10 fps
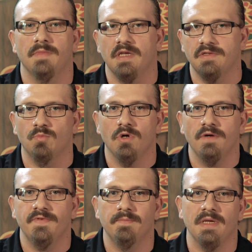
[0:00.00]
It's more
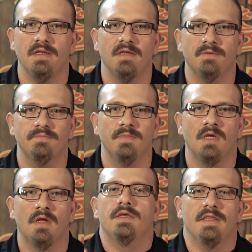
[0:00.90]
of a medium.
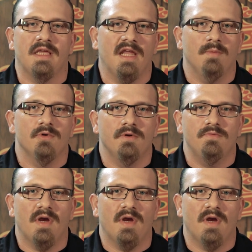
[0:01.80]
The Cameroon